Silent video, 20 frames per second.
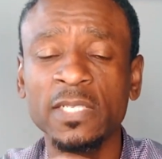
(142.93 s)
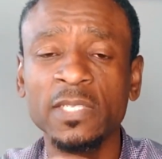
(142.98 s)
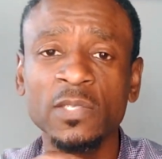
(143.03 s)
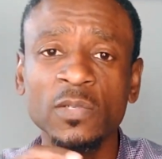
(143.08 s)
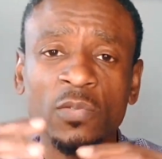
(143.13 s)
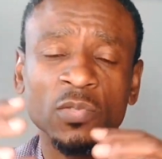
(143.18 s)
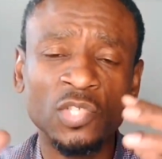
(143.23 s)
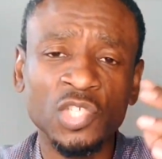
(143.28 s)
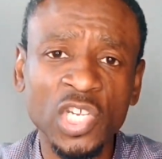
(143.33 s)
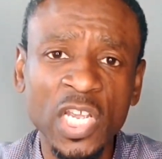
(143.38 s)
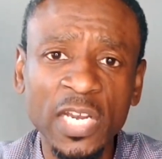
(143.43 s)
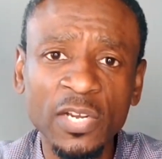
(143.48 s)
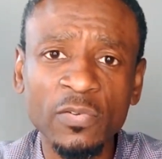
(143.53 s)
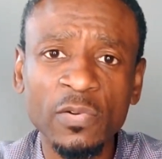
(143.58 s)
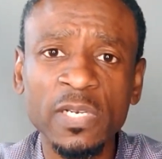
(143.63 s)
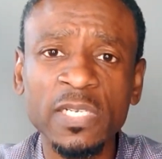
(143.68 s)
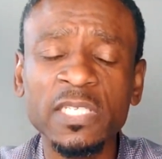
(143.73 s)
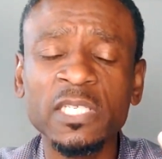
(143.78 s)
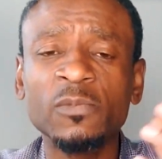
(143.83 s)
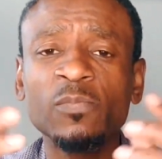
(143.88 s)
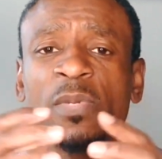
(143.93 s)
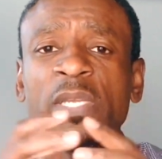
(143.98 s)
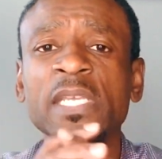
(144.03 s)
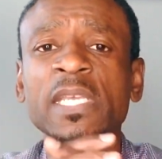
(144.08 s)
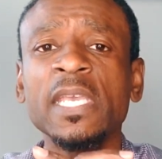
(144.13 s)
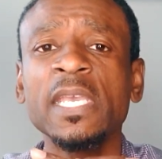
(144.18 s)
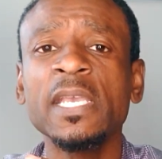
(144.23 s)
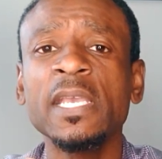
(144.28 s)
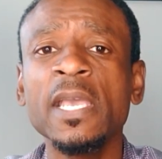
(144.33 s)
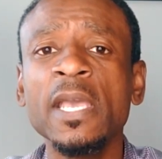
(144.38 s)
So generally
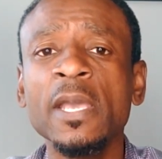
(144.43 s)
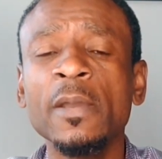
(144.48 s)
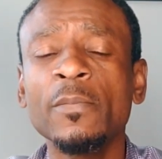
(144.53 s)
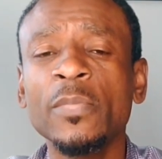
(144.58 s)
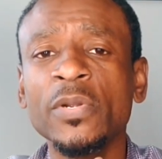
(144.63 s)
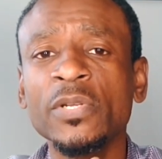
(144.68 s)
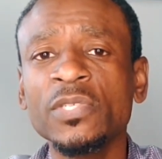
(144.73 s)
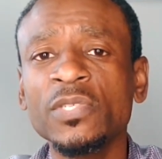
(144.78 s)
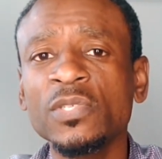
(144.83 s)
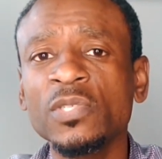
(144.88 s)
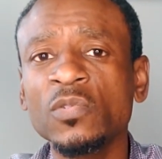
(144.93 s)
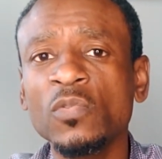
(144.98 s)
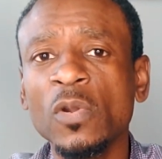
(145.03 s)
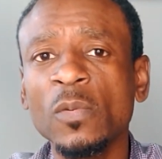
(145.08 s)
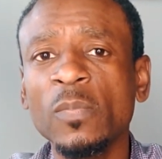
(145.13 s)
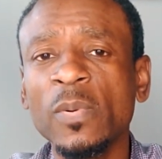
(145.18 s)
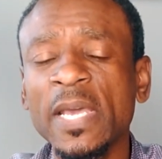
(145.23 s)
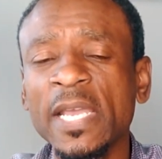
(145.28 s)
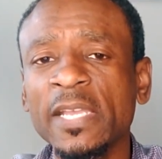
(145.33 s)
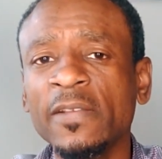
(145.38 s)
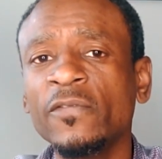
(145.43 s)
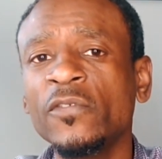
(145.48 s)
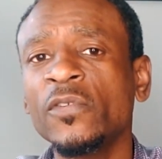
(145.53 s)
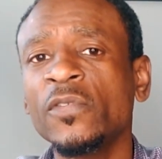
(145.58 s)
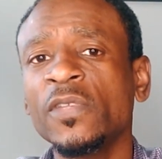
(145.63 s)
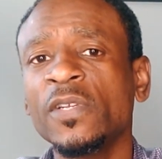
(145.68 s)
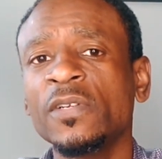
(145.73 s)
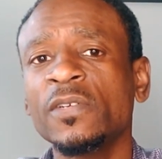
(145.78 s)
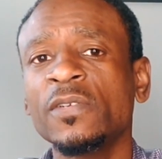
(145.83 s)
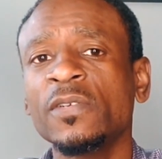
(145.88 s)
speaking, persons who are applying for
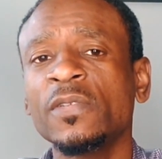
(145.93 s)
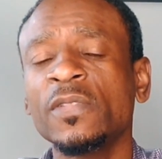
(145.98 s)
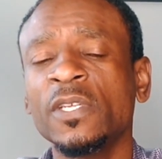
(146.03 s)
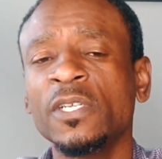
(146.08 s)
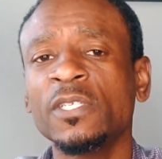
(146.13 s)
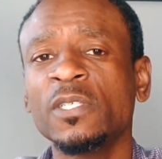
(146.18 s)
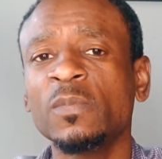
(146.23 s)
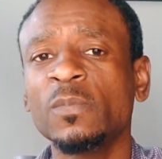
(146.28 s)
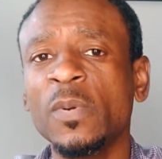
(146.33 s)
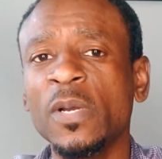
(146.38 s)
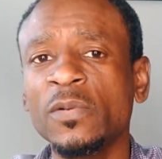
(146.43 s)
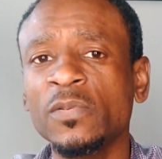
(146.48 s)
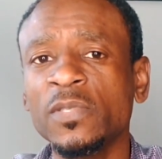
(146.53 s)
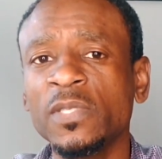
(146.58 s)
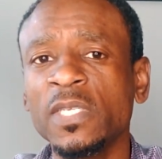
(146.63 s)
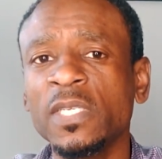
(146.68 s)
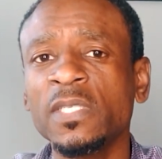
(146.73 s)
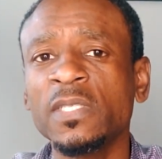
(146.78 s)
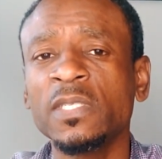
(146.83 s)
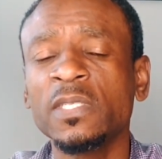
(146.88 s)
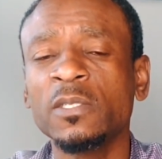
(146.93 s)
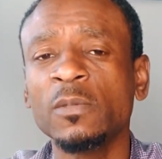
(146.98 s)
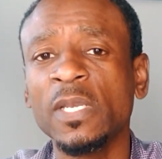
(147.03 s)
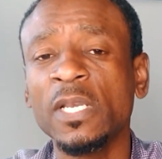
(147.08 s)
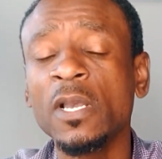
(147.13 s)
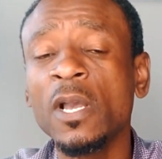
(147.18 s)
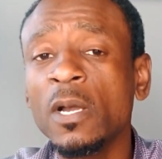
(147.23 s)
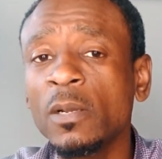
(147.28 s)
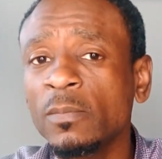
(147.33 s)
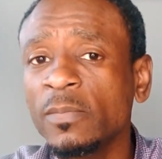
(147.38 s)
their spouses to
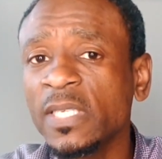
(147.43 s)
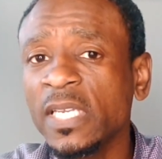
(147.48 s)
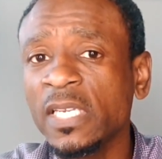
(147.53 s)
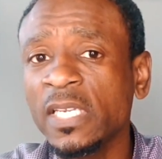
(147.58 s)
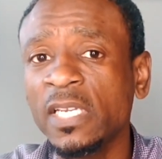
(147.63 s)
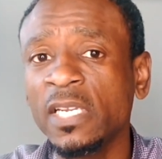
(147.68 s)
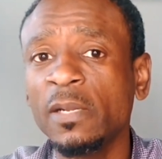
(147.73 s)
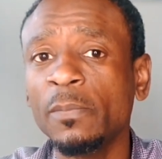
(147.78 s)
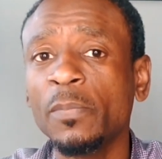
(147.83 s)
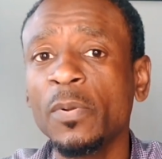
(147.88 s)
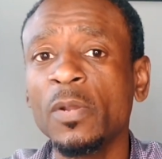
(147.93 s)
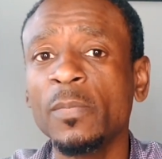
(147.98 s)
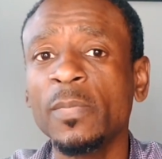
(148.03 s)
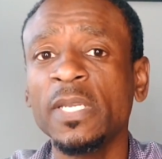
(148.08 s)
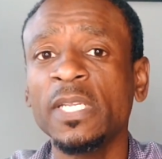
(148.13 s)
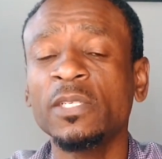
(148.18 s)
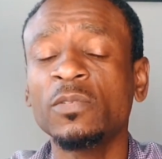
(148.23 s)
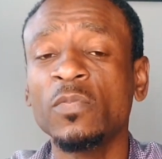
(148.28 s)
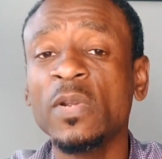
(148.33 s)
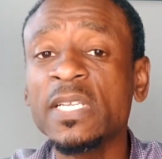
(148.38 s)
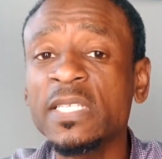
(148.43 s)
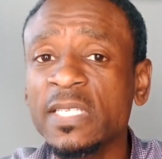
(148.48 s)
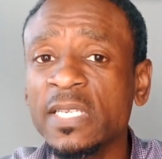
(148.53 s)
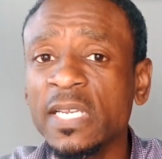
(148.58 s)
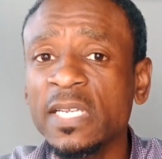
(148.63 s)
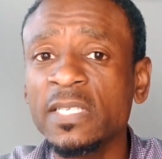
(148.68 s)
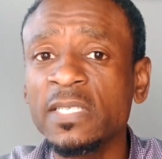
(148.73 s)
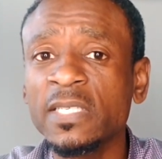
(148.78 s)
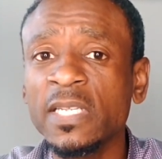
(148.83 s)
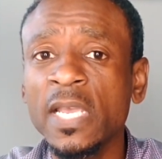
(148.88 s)
become Canadian permanent
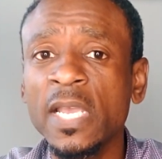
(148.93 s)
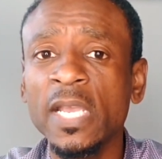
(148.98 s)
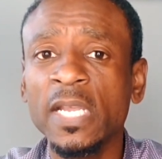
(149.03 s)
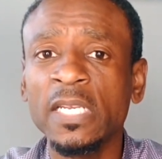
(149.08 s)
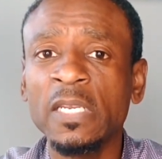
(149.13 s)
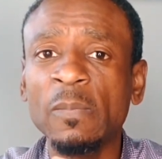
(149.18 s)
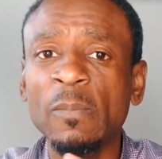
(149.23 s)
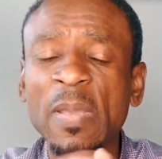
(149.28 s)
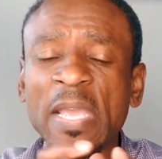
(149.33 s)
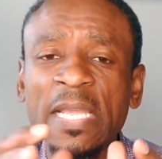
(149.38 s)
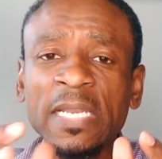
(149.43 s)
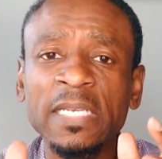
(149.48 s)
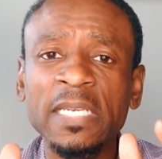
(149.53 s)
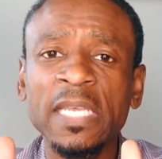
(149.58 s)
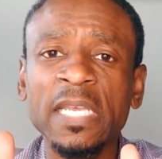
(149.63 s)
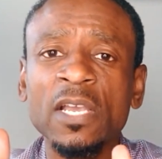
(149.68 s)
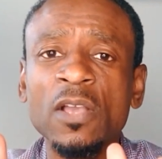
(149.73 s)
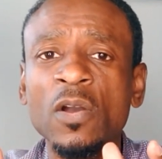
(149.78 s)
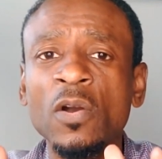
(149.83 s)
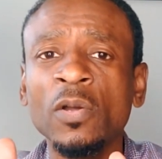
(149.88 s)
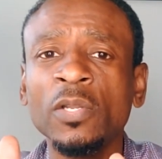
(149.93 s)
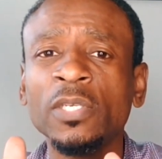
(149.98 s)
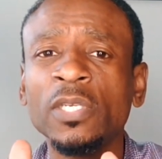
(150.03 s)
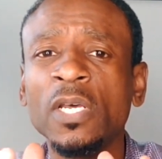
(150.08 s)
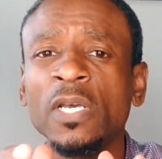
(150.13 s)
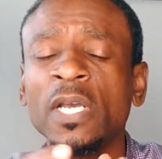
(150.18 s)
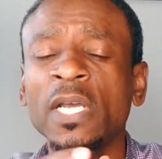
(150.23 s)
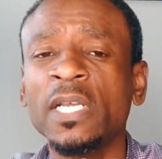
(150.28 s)
residents, depending on